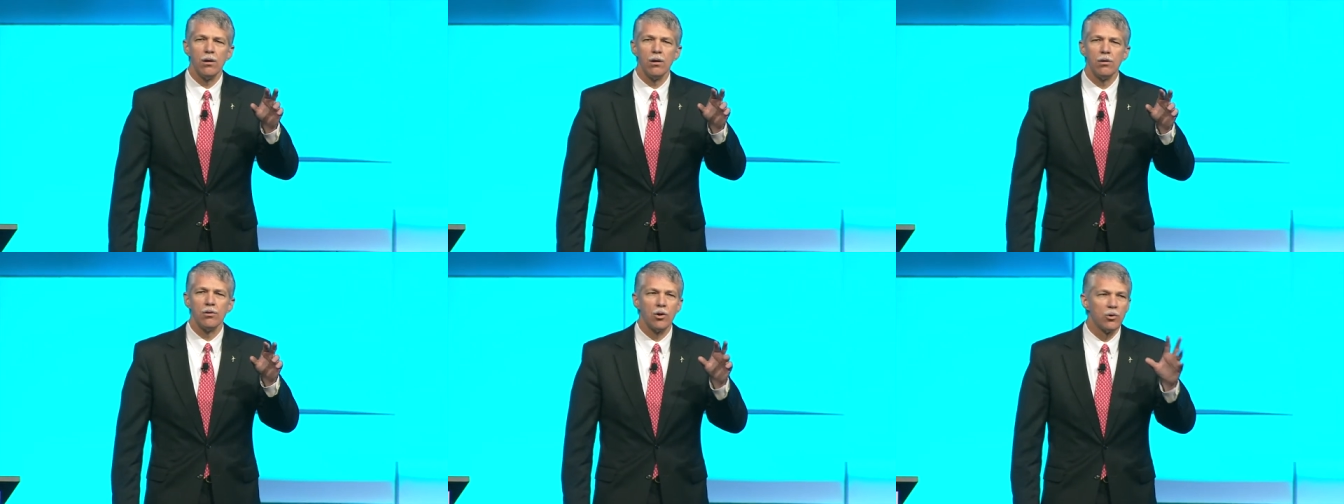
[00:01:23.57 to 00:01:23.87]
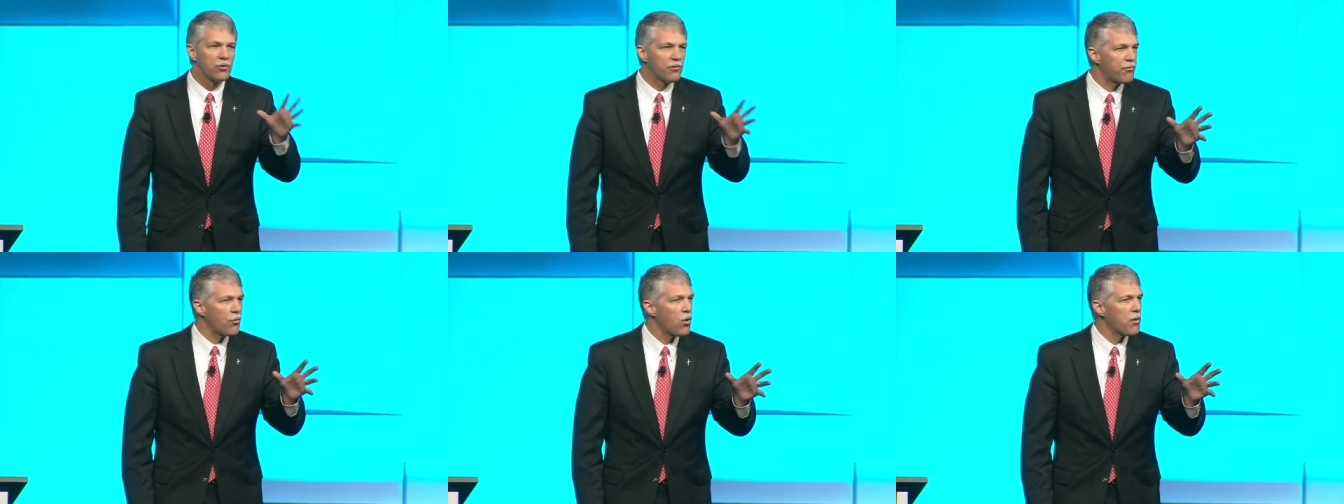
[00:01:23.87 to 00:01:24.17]

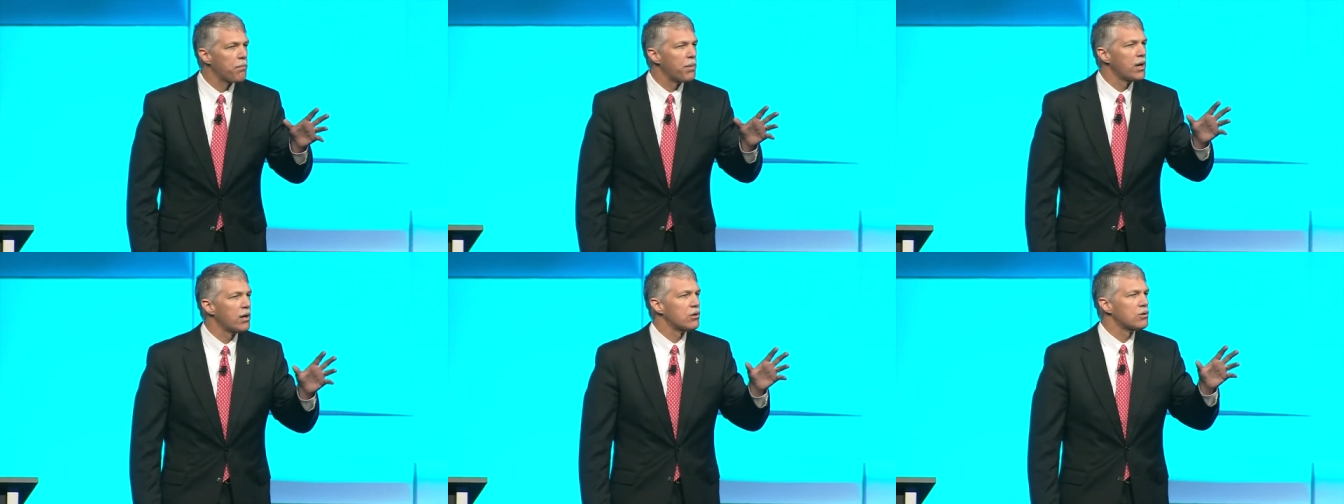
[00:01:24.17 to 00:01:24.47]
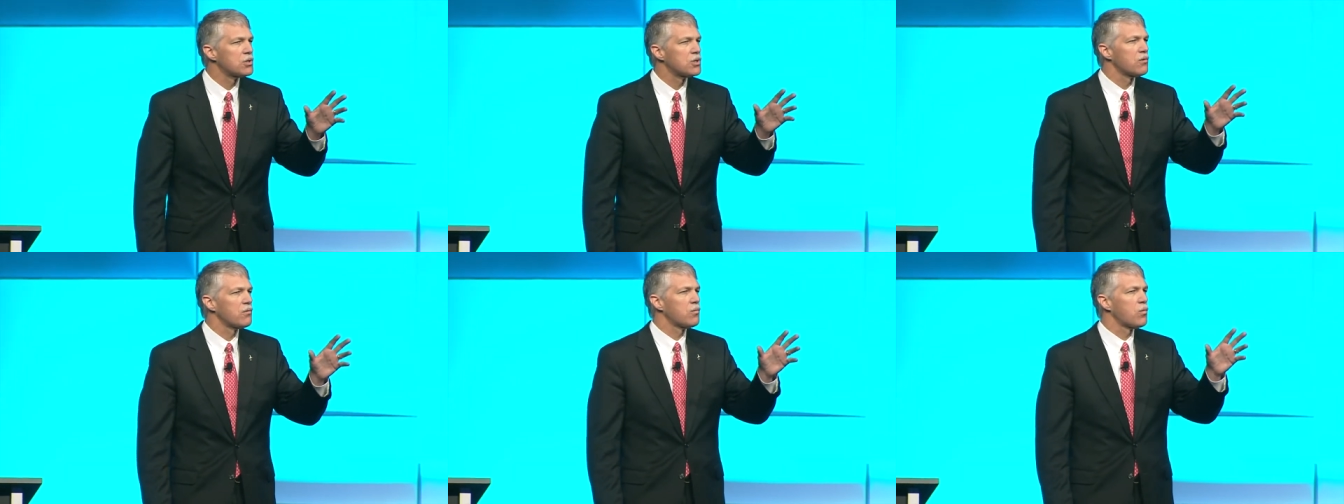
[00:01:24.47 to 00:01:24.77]
Those four
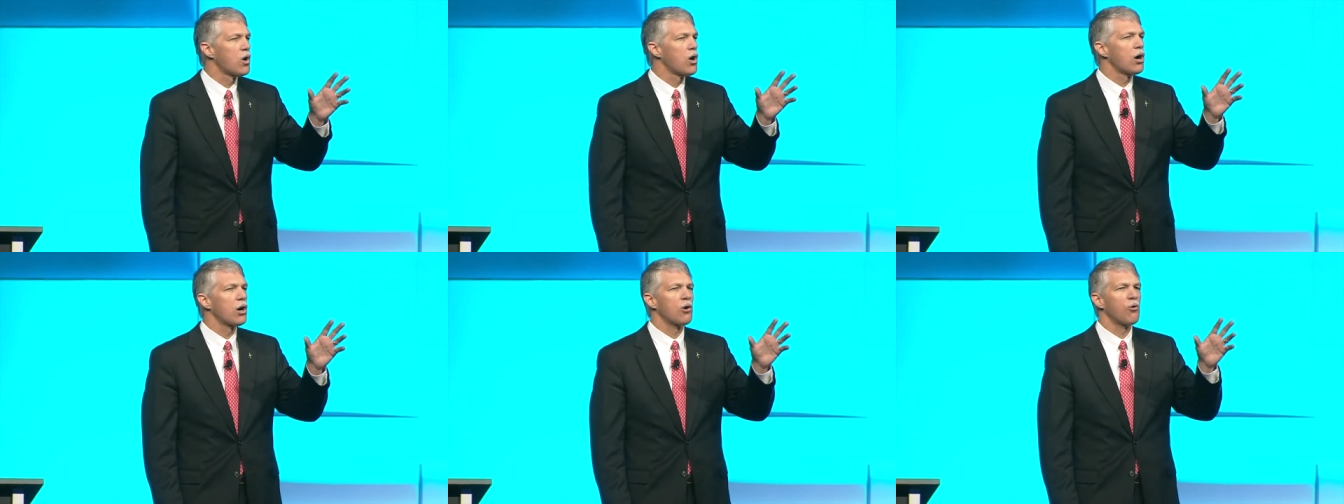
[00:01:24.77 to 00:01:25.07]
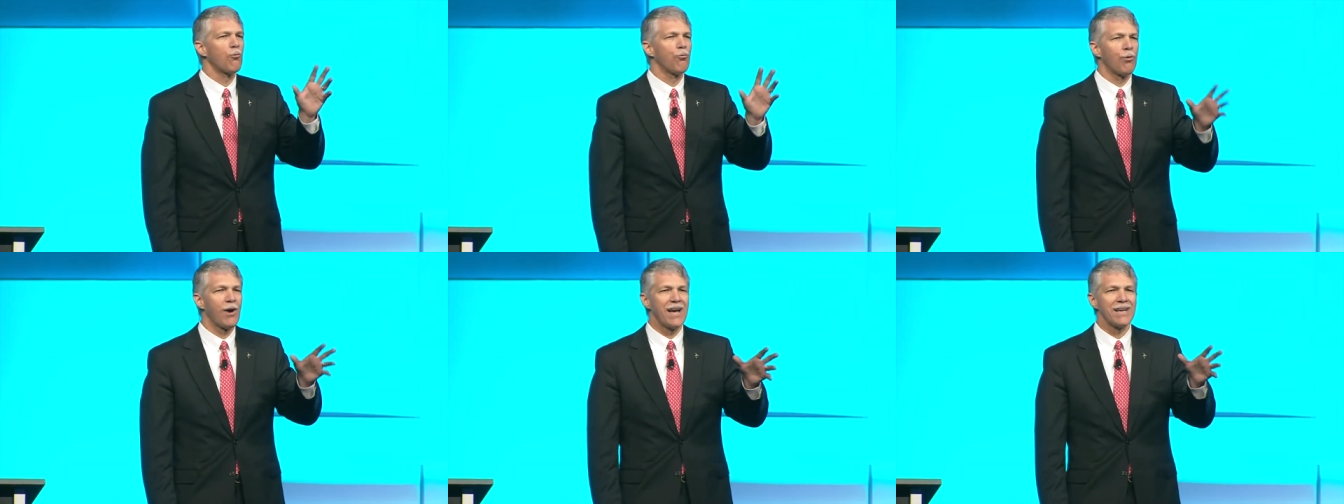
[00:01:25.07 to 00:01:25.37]
pillars of work
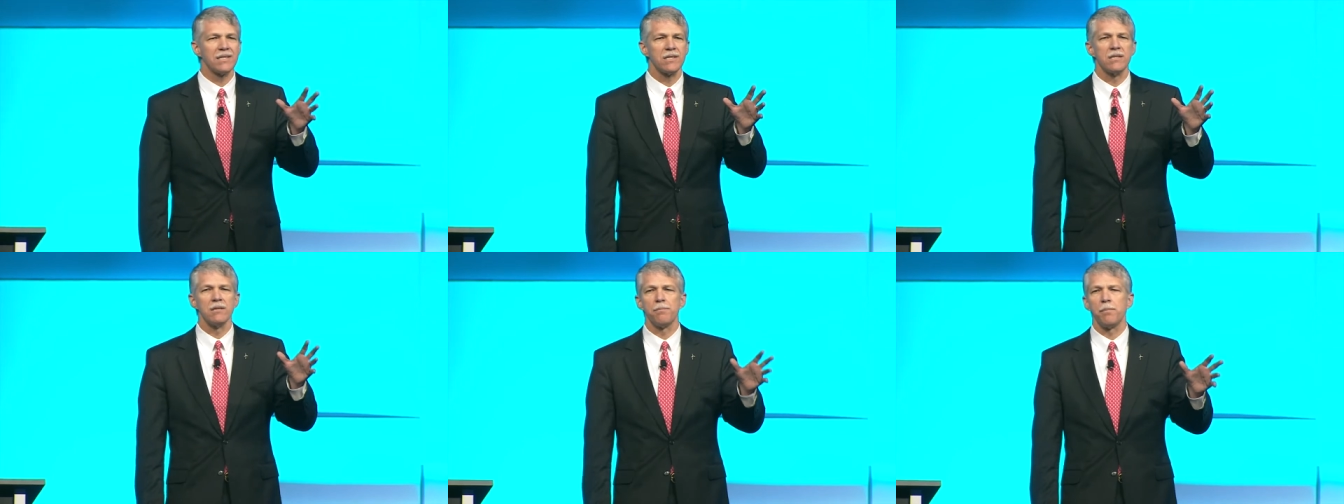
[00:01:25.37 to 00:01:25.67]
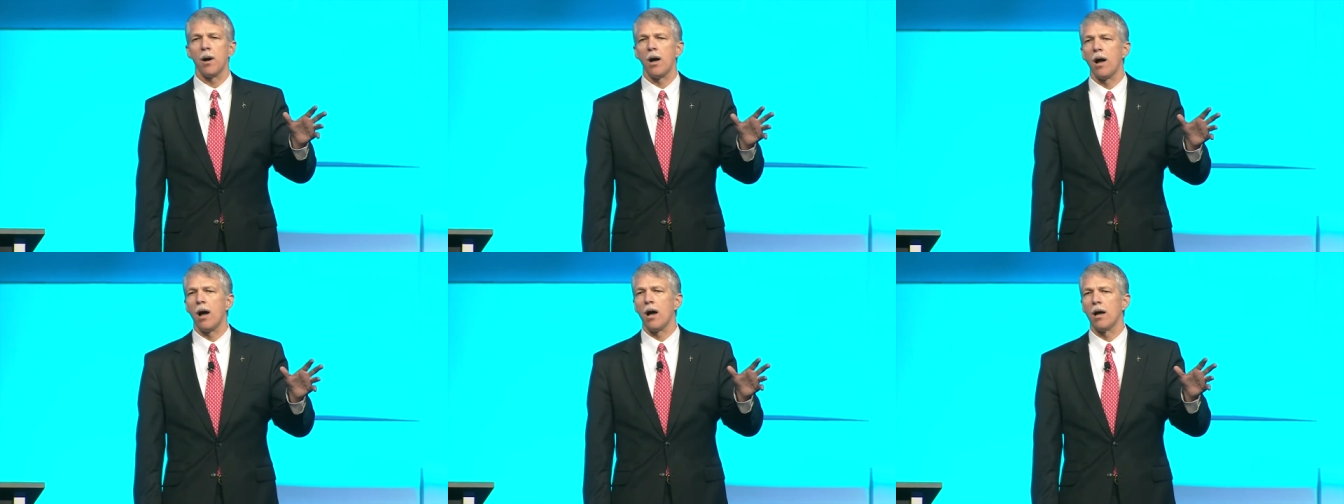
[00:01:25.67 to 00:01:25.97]
rest
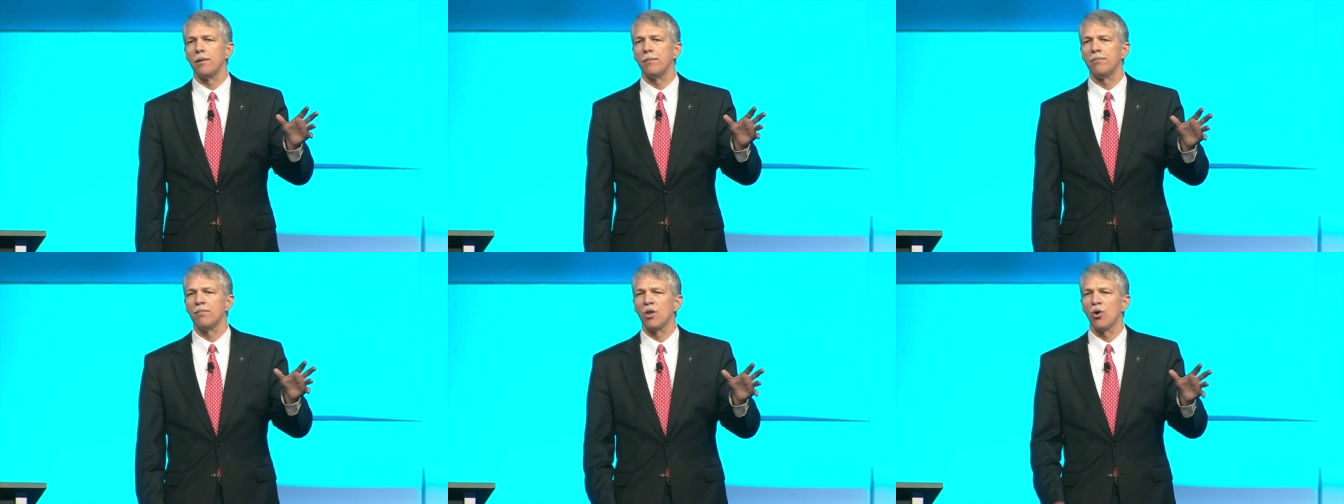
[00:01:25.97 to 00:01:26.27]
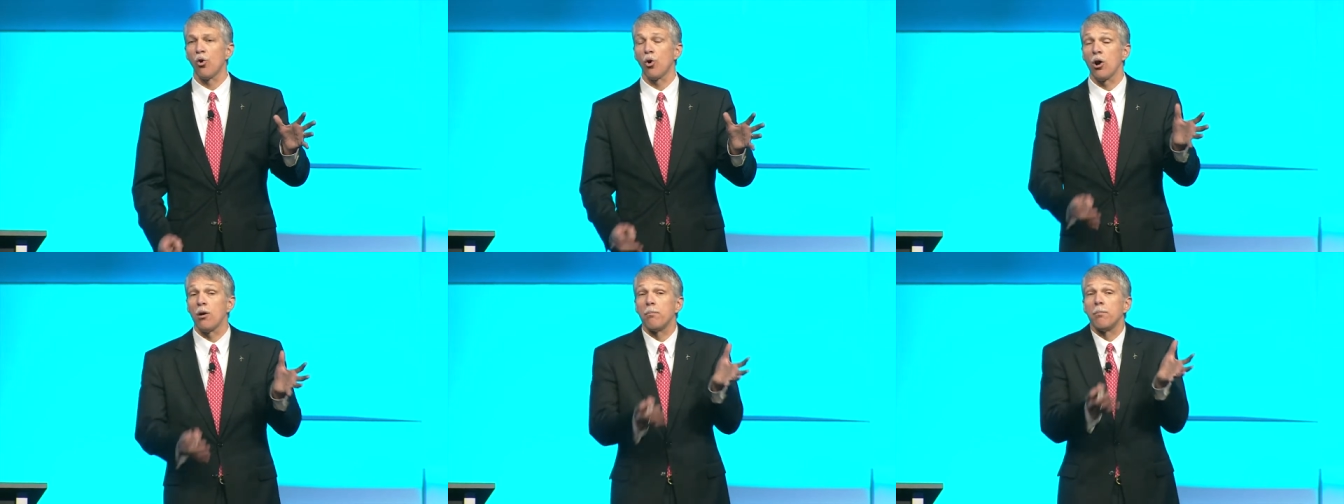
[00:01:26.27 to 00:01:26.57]
upon
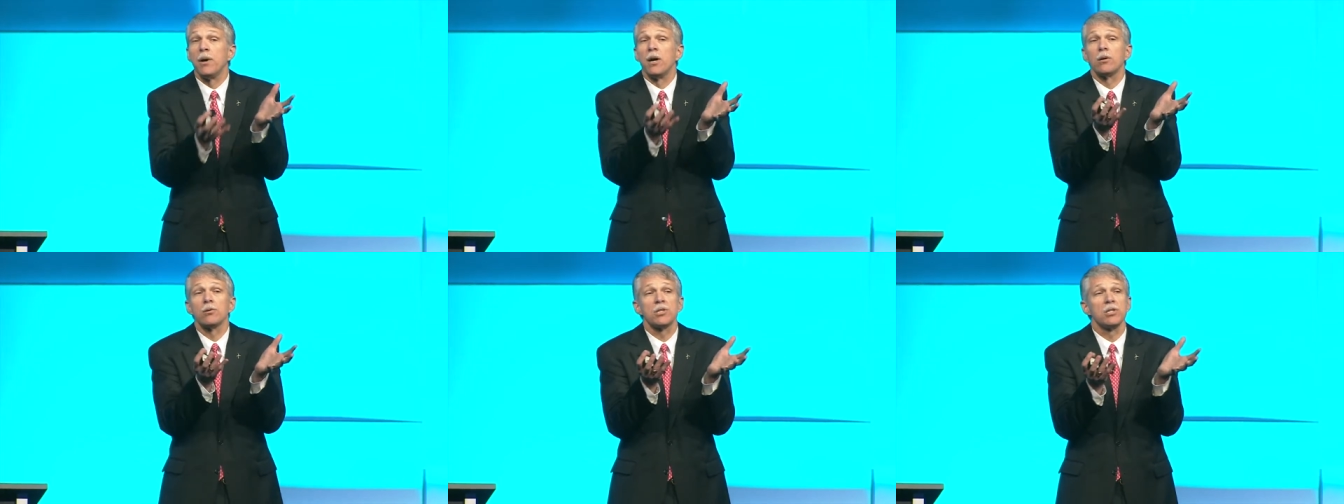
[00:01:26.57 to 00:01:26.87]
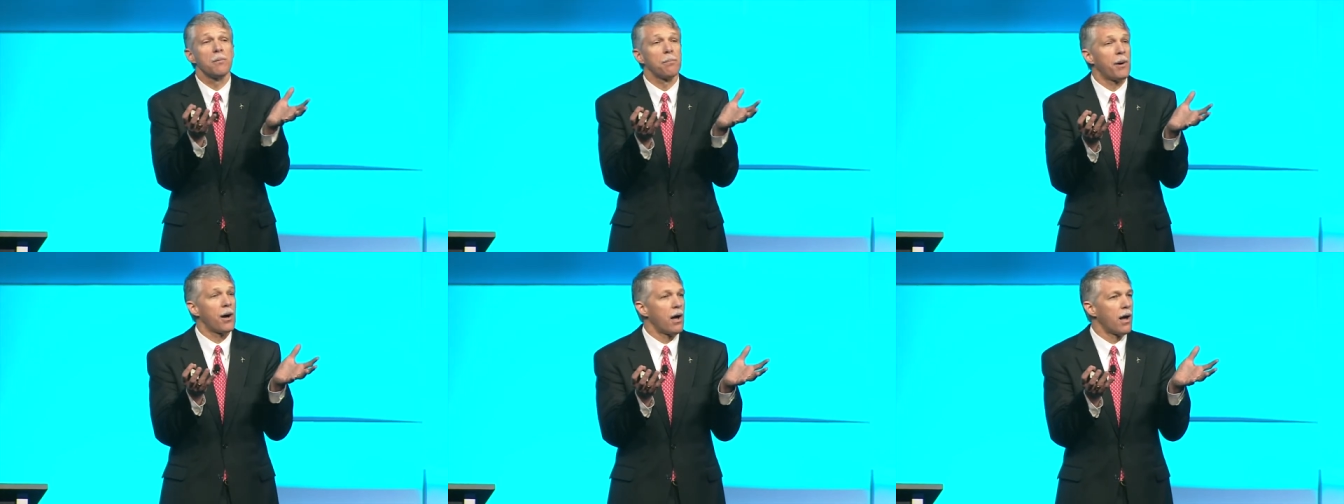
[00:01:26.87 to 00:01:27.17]
or are built
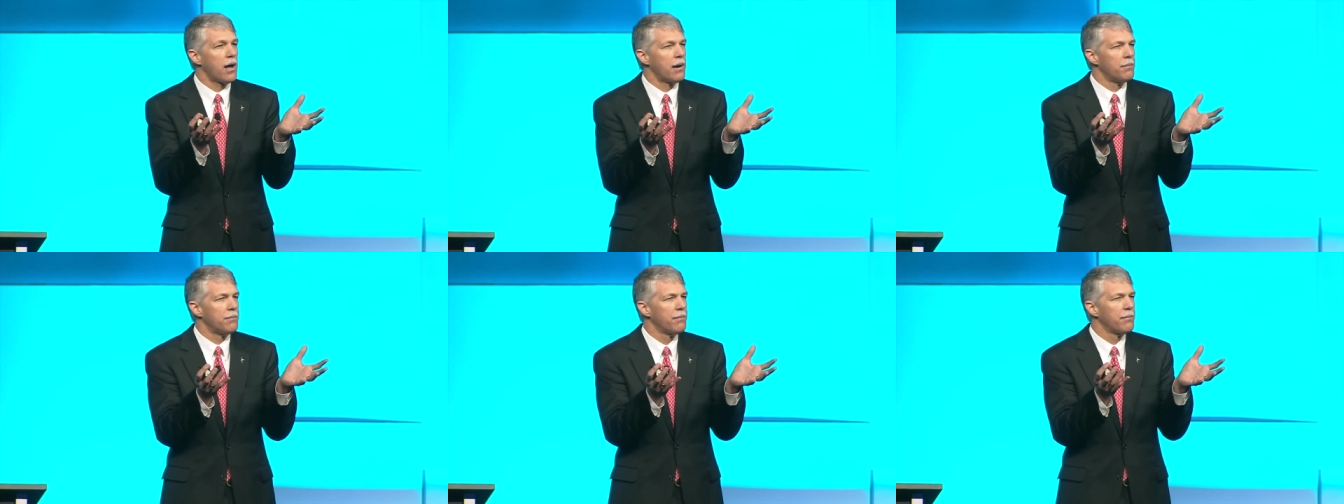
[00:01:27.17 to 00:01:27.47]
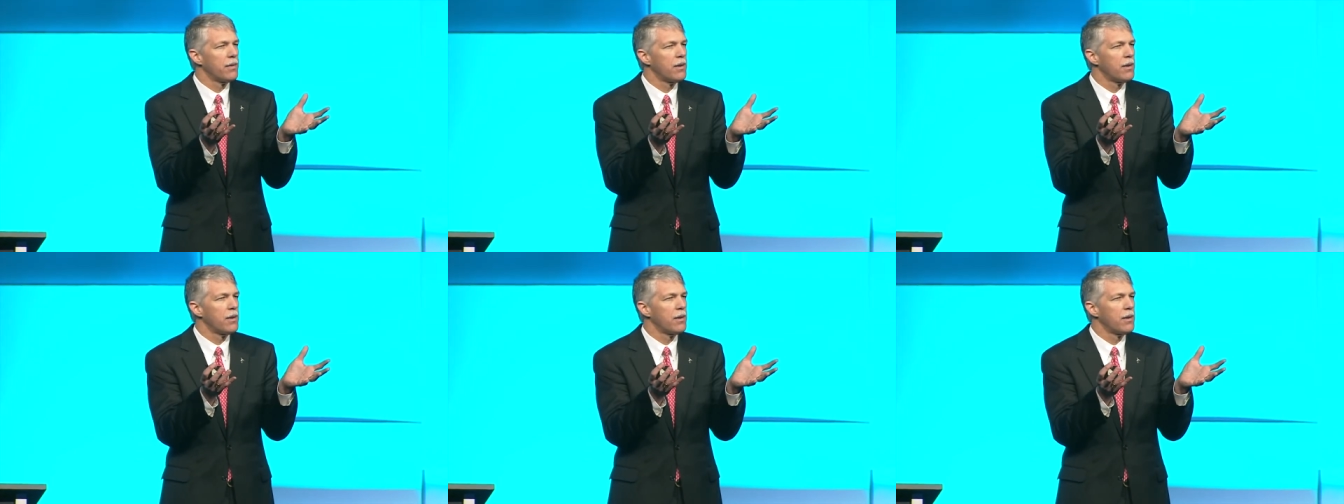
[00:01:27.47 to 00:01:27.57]
upon